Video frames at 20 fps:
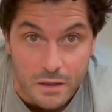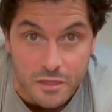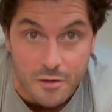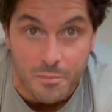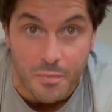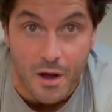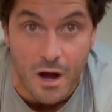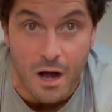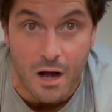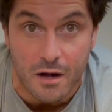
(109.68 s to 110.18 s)

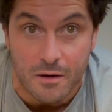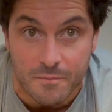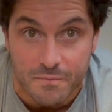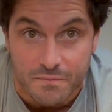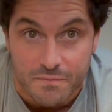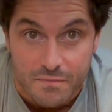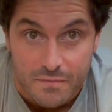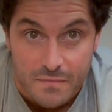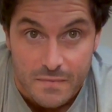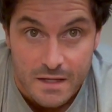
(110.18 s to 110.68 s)
apart.
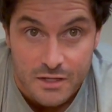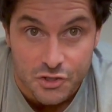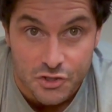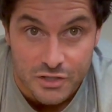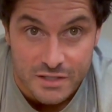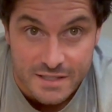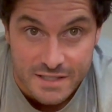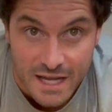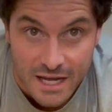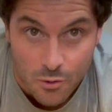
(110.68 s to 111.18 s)

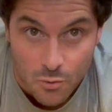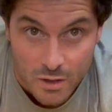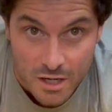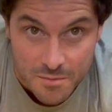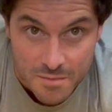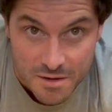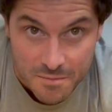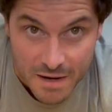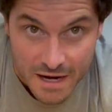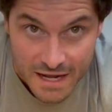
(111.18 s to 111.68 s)
Just like when I'm
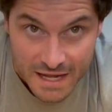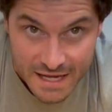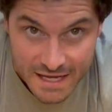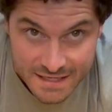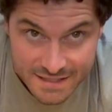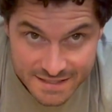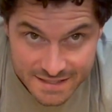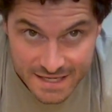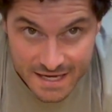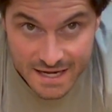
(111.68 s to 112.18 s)
in my
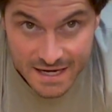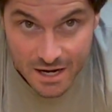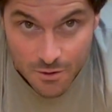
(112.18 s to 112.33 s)
handstand,